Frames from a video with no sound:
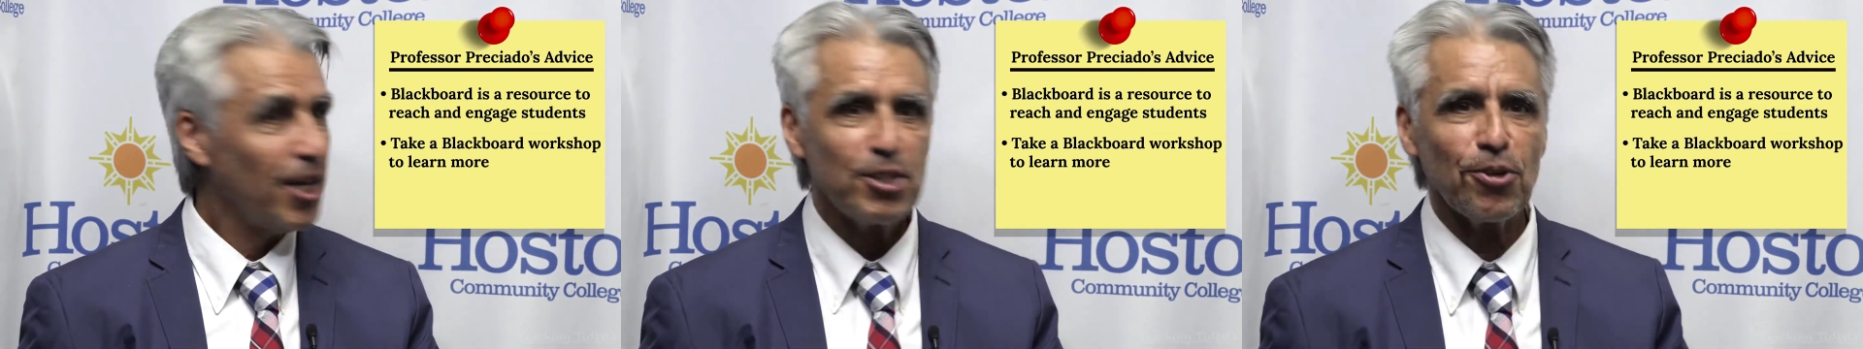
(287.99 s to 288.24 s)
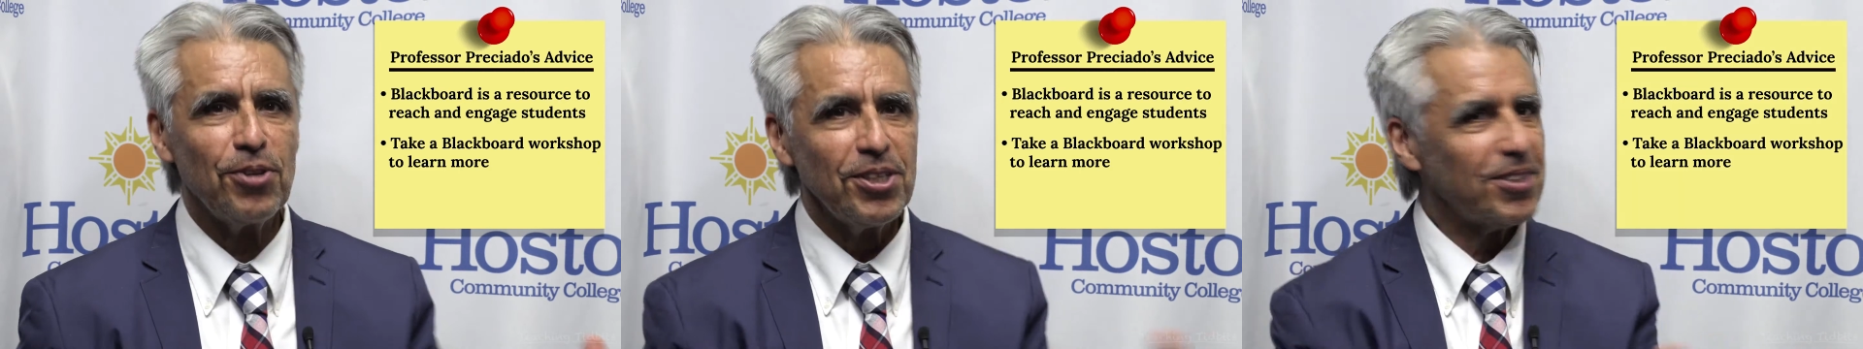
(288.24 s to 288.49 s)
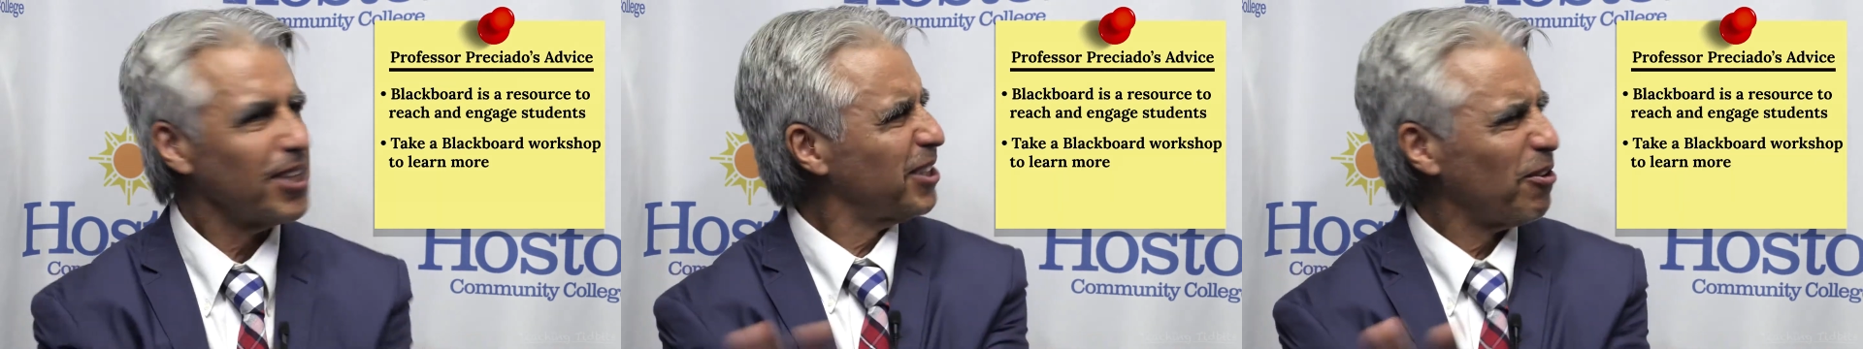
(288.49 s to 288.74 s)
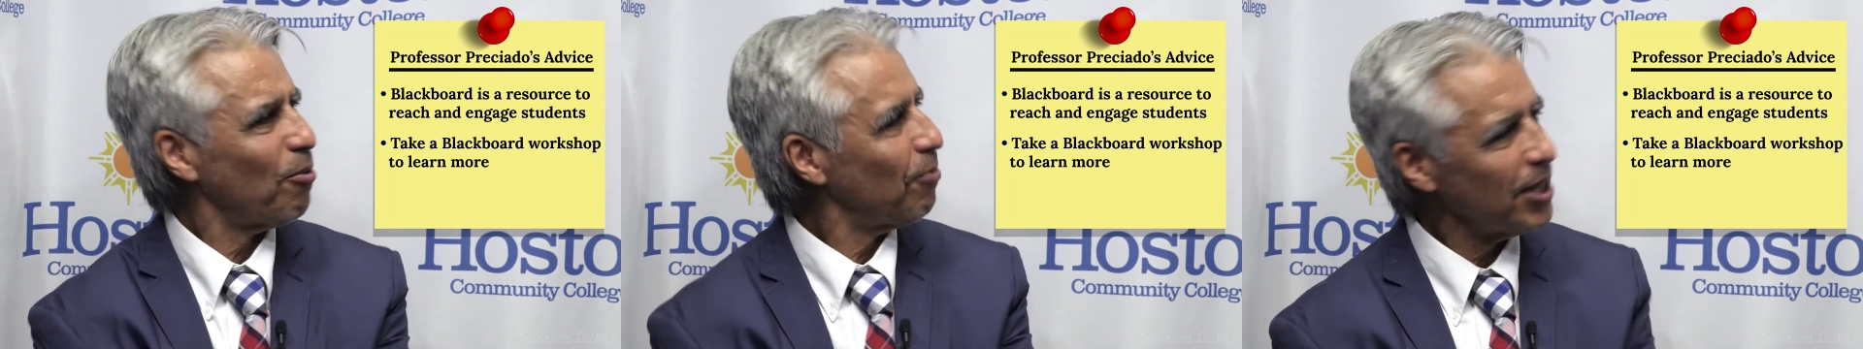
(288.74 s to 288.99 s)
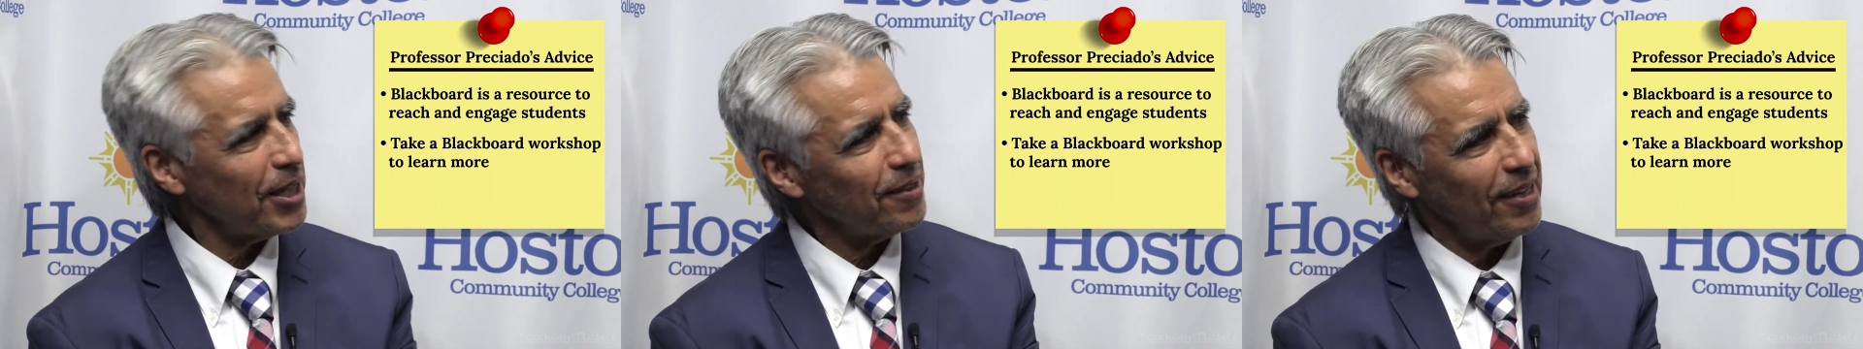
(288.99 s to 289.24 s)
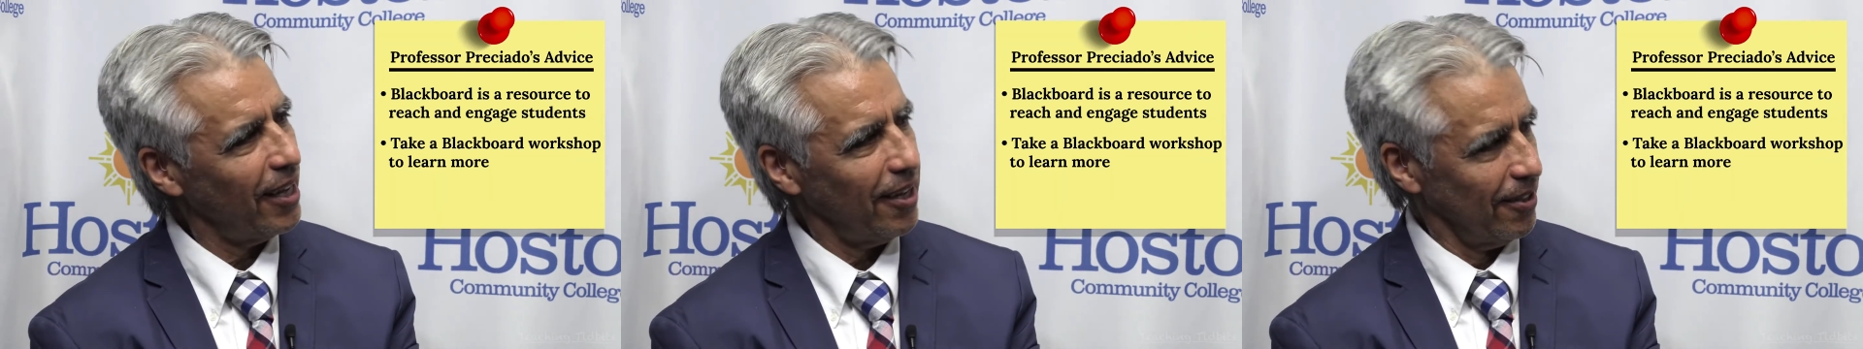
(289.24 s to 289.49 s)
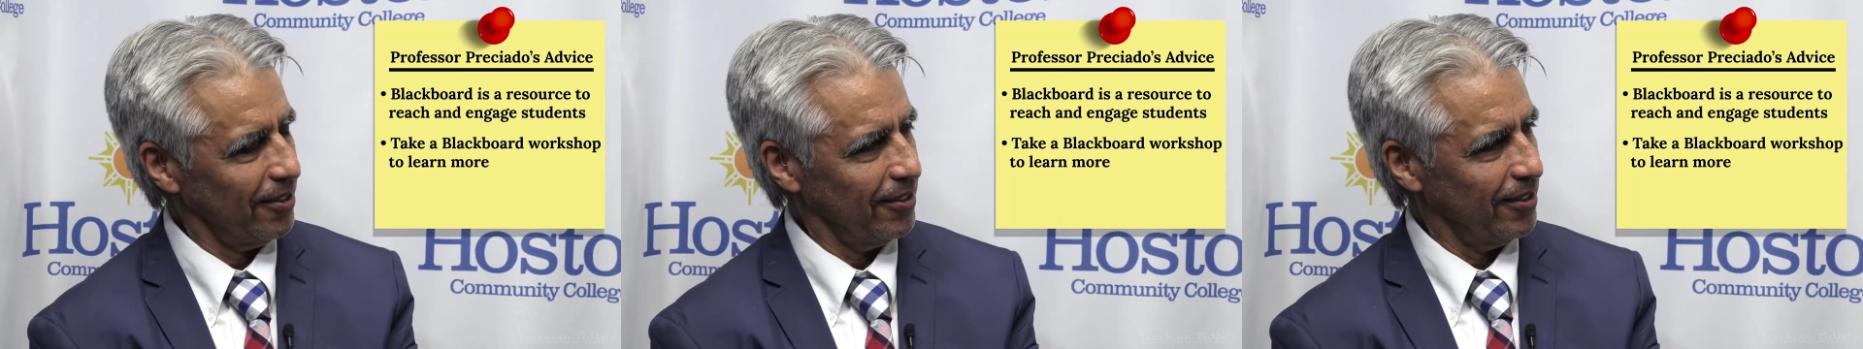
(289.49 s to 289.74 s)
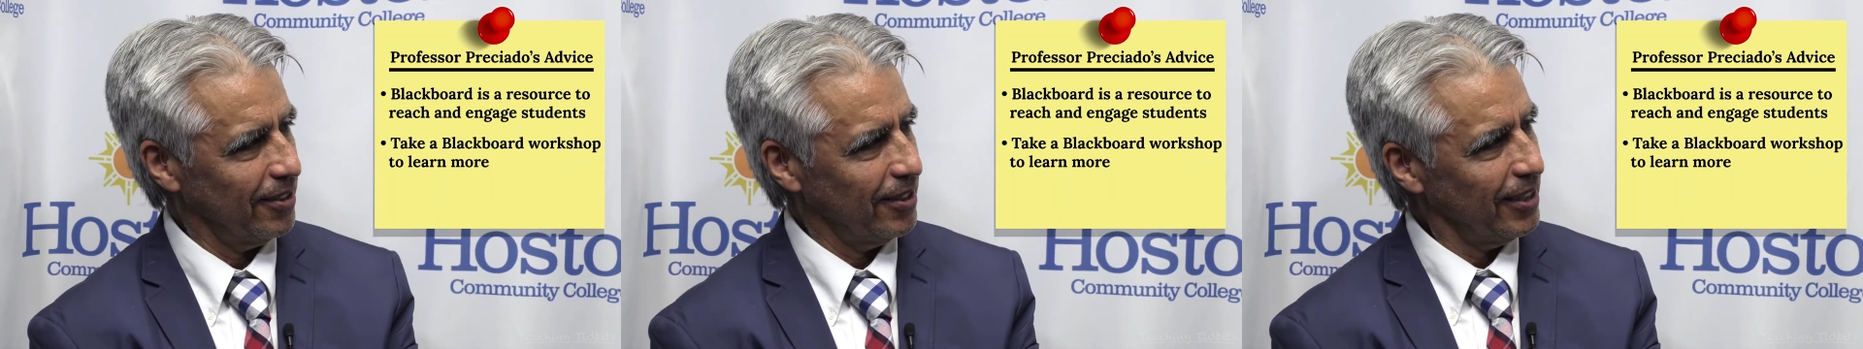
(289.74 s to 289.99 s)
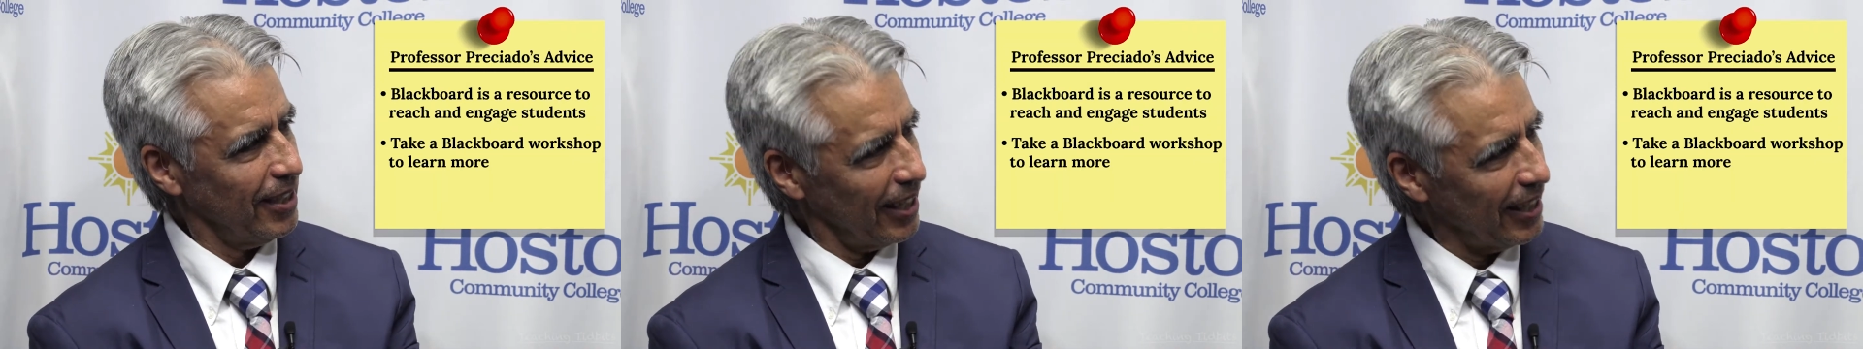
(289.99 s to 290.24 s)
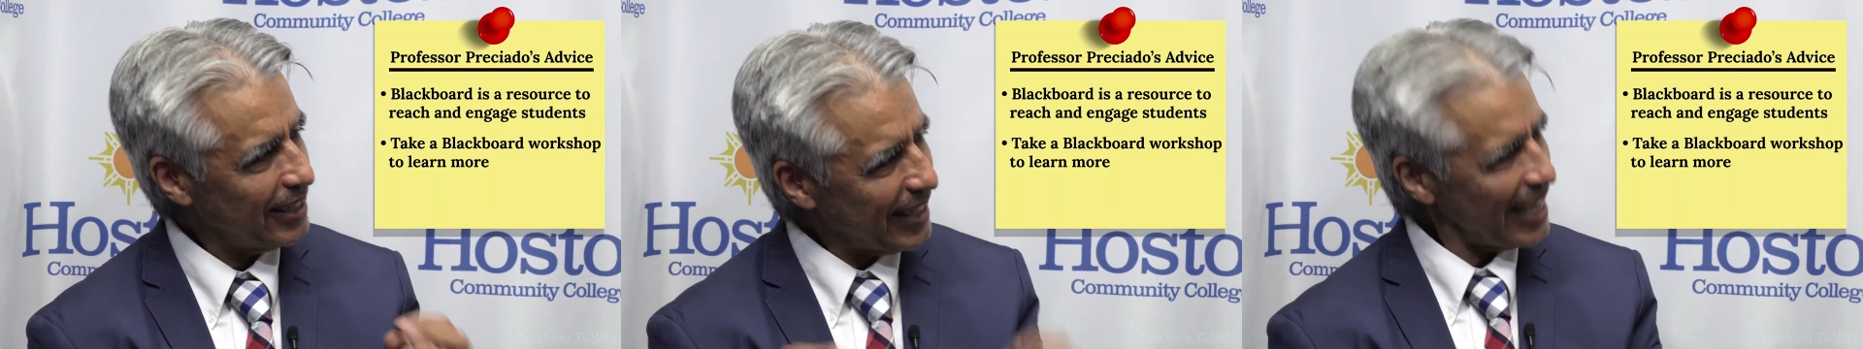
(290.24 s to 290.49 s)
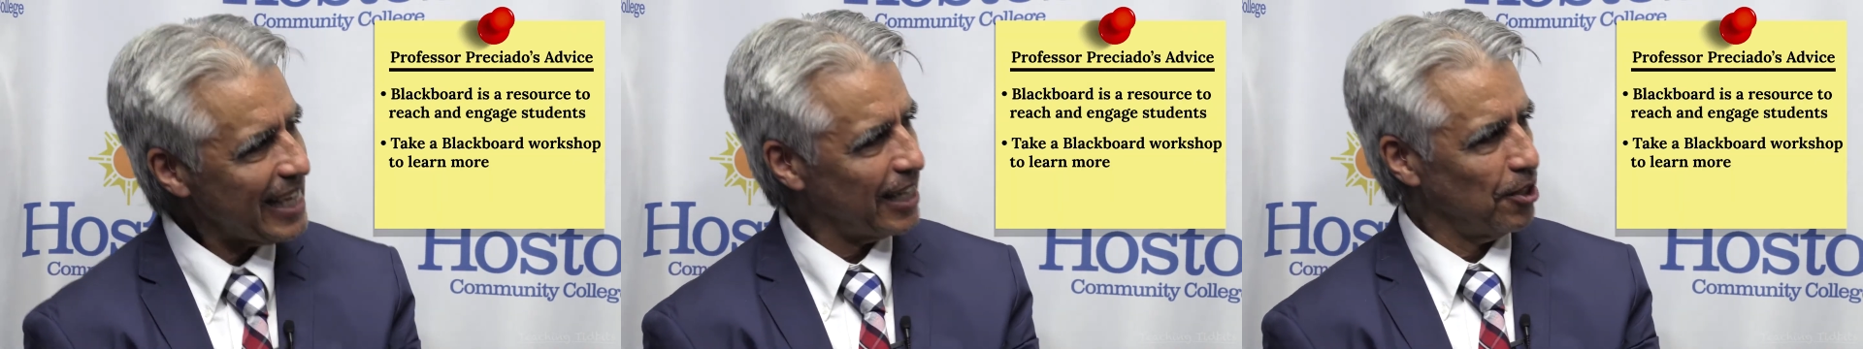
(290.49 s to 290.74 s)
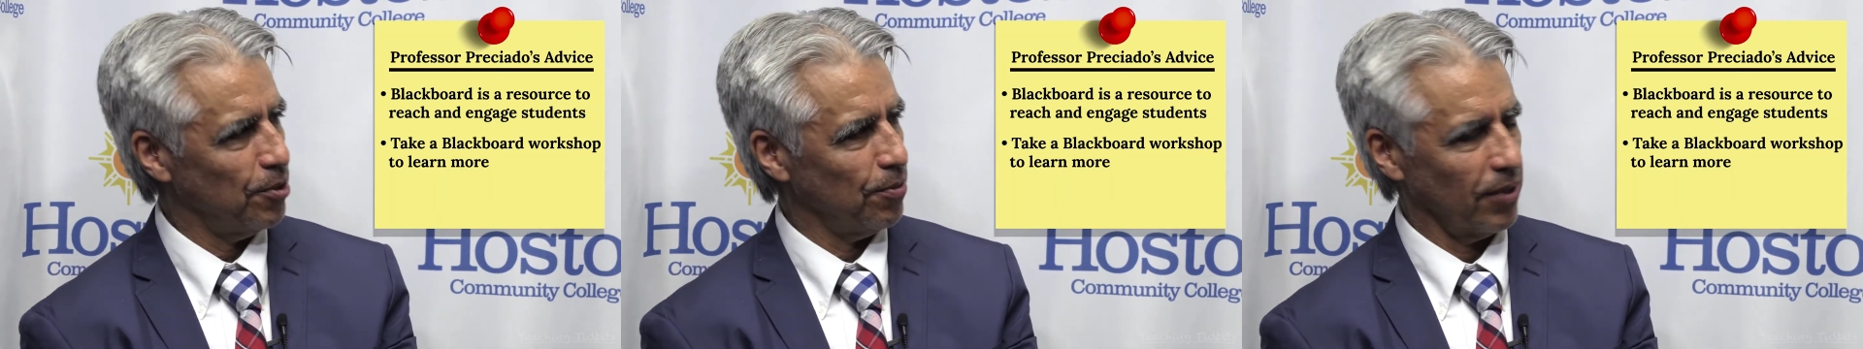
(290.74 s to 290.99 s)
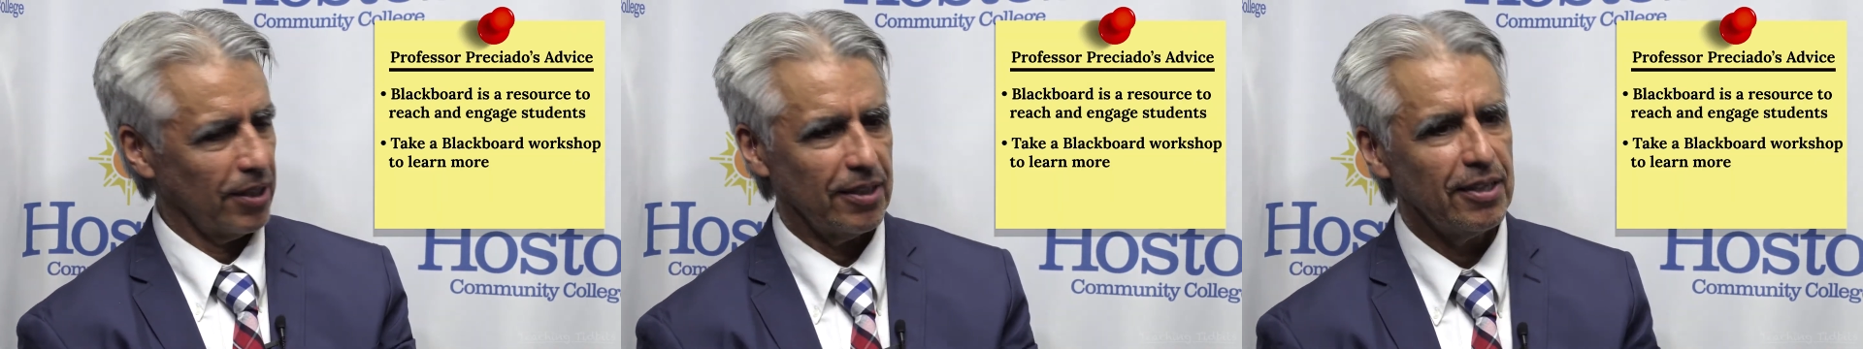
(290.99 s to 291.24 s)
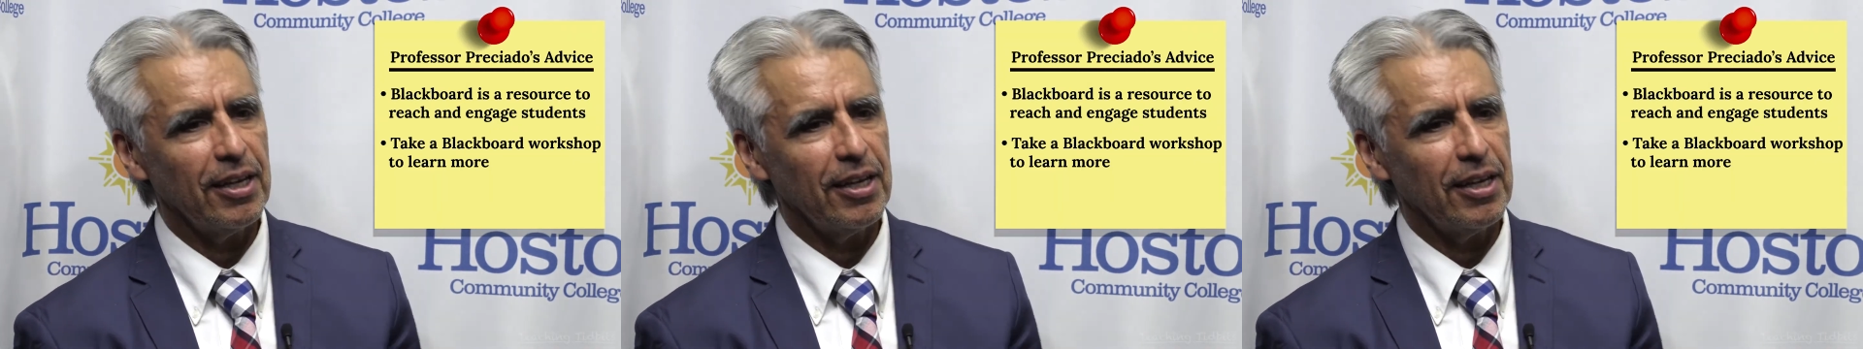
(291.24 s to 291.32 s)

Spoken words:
So these things are already there, and they can do it.